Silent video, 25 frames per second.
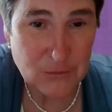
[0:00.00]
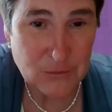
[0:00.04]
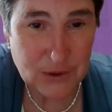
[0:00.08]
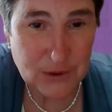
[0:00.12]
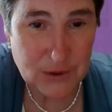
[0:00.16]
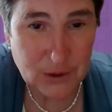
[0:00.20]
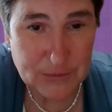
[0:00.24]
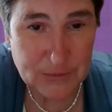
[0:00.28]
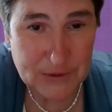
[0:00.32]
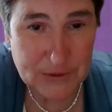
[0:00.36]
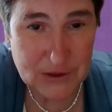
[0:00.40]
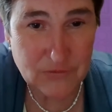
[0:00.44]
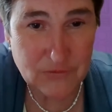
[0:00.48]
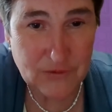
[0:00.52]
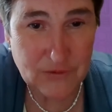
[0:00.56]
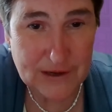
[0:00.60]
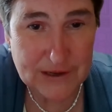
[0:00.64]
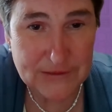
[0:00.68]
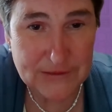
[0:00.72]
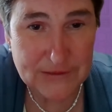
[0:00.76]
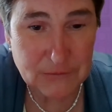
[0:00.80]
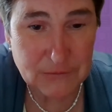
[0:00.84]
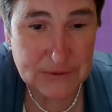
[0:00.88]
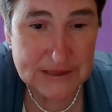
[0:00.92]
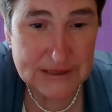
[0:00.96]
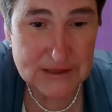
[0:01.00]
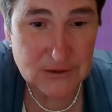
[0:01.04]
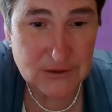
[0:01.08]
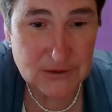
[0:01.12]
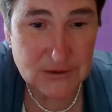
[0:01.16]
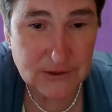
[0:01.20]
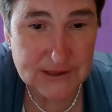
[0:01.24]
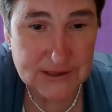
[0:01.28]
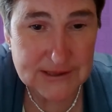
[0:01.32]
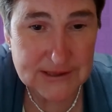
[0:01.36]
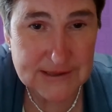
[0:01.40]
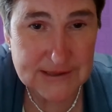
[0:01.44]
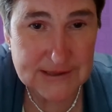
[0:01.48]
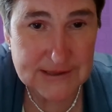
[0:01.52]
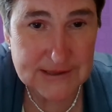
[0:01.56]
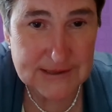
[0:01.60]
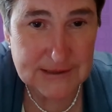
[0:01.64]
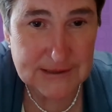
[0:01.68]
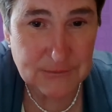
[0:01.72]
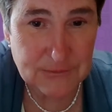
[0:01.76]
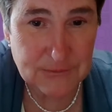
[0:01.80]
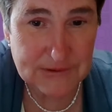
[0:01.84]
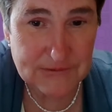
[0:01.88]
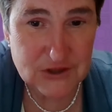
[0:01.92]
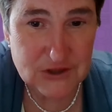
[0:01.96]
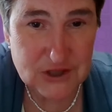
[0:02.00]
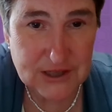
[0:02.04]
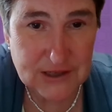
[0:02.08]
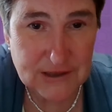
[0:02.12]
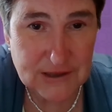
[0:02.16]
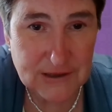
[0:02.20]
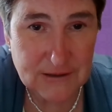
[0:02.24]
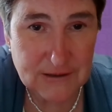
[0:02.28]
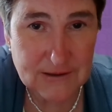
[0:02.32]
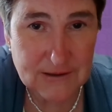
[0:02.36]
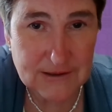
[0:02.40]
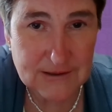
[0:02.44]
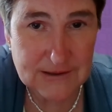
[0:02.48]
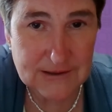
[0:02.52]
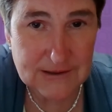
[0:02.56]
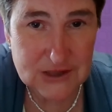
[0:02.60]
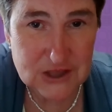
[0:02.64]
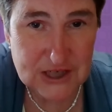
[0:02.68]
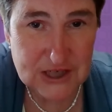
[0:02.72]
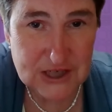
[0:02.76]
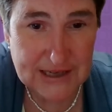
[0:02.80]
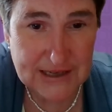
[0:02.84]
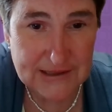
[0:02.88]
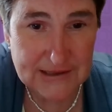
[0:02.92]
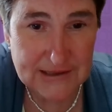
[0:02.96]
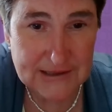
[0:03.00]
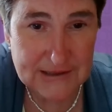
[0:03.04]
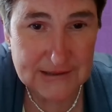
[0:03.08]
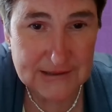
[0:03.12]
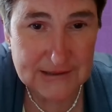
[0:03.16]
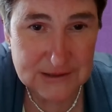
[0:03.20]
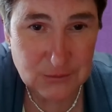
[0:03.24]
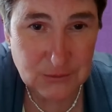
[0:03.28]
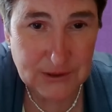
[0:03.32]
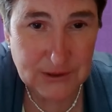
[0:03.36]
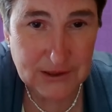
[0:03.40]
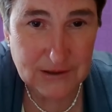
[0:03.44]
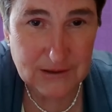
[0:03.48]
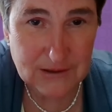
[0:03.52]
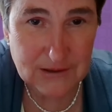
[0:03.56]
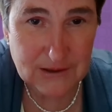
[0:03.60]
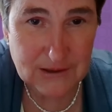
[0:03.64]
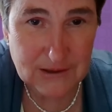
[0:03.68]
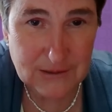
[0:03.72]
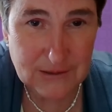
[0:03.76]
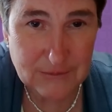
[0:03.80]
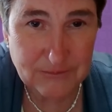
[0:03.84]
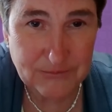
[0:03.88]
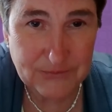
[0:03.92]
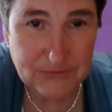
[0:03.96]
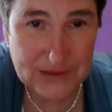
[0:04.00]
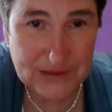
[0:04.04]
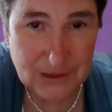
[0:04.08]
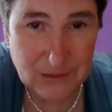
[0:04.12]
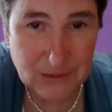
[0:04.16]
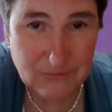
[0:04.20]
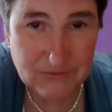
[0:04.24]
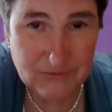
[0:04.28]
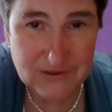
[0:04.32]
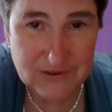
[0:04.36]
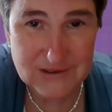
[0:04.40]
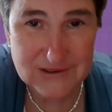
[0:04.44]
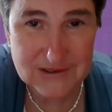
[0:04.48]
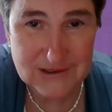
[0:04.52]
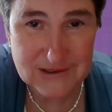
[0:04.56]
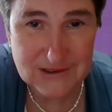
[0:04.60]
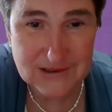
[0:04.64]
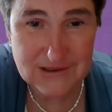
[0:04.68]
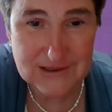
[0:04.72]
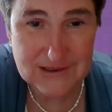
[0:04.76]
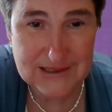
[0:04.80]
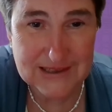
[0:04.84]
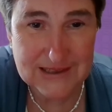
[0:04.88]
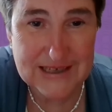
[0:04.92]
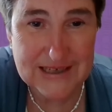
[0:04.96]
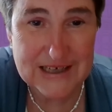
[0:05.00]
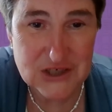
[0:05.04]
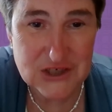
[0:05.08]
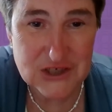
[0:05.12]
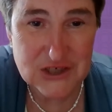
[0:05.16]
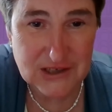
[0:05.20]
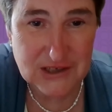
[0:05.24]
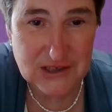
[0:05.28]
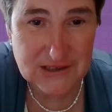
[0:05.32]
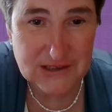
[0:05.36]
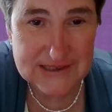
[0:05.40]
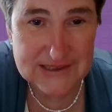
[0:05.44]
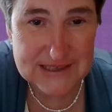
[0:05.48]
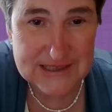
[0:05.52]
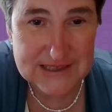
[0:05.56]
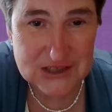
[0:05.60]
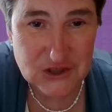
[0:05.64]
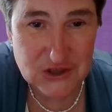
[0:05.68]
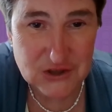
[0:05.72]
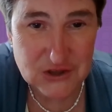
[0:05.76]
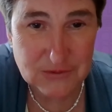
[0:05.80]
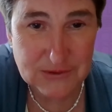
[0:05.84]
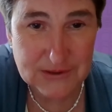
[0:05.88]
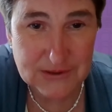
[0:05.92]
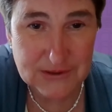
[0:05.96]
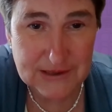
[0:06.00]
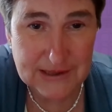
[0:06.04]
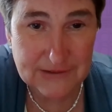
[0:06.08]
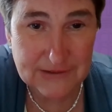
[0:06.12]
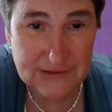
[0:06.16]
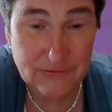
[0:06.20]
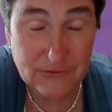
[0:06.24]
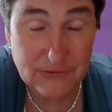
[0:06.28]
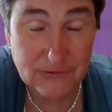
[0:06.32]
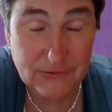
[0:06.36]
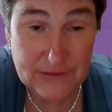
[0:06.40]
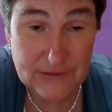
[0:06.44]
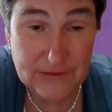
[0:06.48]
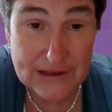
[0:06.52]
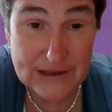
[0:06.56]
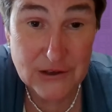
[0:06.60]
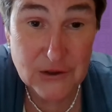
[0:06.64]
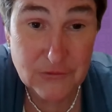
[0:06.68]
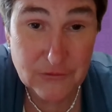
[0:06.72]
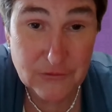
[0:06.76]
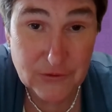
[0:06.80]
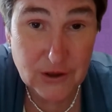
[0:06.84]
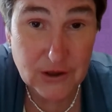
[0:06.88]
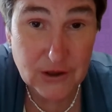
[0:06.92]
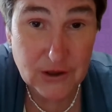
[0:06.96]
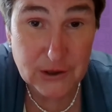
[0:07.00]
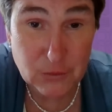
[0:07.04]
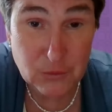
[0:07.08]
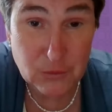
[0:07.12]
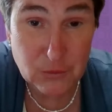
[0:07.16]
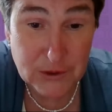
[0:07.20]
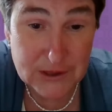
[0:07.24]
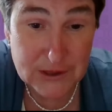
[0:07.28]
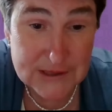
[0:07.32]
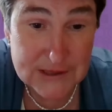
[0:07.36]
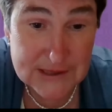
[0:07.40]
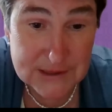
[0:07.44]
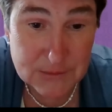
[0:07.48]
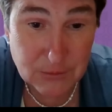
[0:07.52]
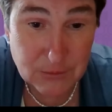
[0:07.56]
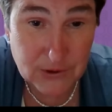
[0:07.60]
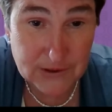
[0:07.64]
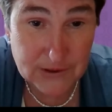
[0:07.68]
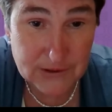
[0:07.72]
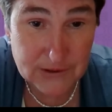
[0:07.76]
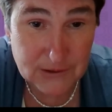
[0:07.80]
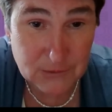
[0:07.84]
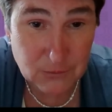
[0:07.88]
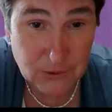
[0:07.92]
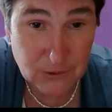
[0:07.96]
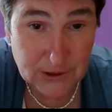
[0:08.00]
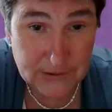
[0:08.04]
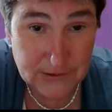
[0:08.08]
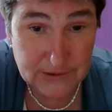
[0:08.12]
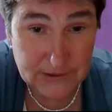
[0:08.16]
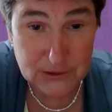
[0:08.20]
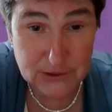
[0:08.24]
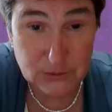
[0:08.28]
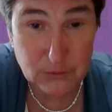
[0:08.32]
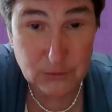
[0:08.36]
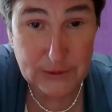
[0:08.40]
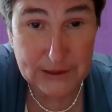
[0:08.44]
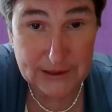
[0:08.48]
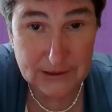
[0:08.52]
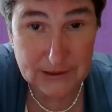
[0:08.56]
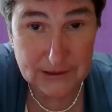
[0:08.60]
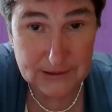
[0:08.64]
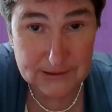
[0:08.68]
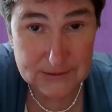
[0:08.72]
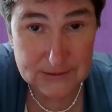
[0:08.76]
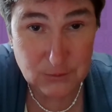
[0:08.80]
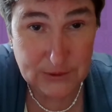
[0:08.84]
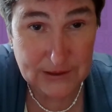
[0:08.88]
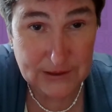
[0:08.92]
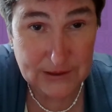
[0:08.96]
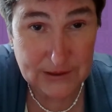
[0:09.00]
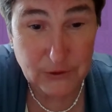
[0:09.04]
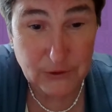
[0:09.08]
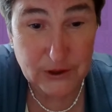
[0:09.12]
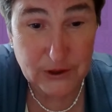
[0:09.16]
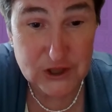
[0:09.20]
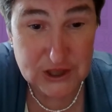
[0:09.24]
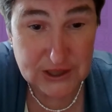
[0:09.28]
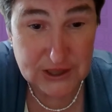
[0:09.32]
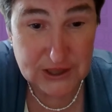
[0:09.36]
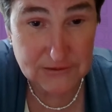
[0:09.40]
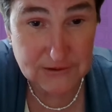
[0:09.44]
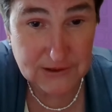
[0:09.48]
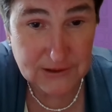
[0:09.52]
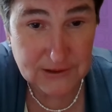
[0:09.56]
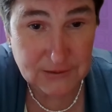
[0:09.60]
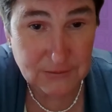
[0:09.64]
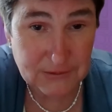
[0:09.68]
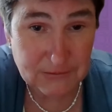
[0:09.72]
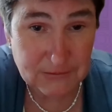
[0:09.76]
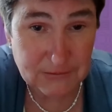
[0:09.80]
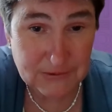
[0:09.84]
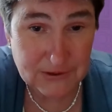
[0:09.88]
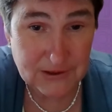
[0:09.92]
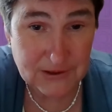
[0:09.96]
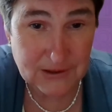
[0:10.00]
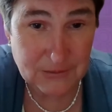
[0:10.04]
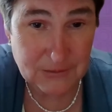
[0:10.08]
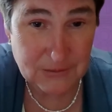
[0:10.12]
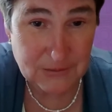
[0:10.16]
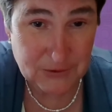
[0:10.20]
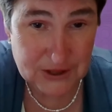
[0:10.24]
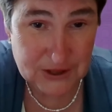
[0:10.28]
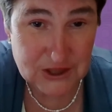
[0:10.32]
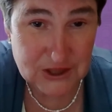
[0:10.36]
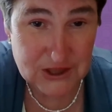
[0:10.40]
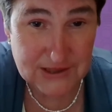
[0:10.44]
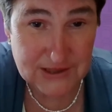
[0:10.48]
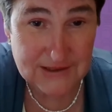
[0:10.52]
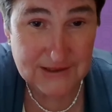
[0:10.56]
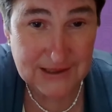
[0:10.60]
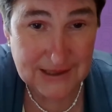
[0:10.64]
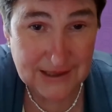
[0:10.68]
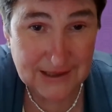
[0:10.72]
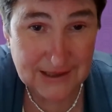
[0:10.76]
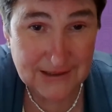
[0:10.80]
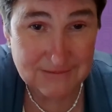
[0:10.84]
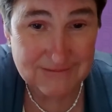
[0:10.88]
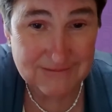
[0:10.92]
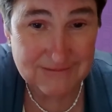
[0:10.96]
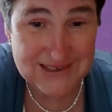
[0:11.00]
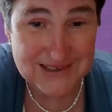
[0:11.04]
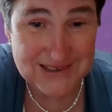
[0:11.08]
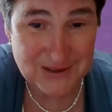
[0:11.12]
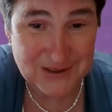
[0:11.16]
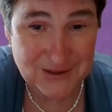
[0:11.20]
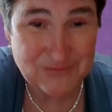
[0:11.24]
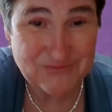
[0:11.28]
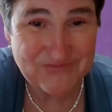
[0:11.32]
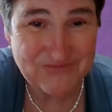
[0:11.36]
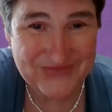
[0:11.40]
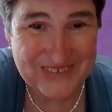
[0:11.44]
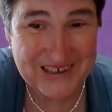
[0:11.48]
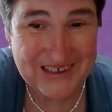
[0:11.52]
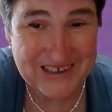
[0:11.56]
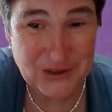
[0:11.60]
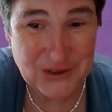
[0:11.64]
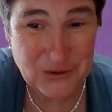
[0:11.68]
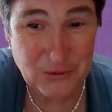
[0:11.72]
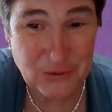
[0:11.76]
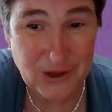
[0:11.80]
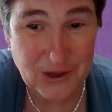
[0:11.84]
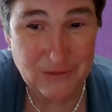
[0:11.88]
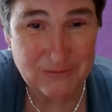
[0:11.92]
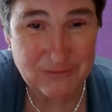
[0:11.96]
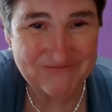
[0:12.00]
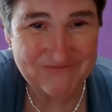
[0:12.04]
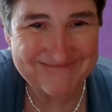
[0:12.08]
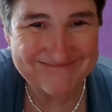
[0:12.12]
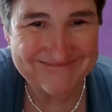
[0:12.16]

we hope that you find the resources that we've shared in the chat and elsewhere um, helpful to engaging on this issue. And thank for, thank you for all your work to support the work of the UN as well. More generally, we really appreciate that. So thank you all.